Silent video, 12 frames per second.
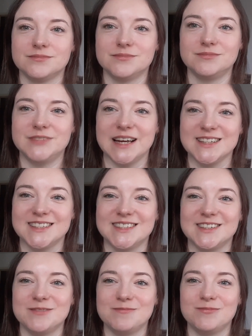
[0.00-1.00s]
Yes,
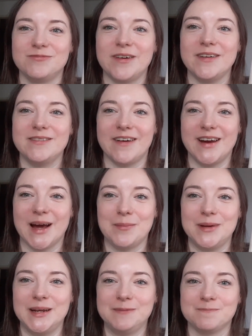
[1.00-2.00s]
very, very happy.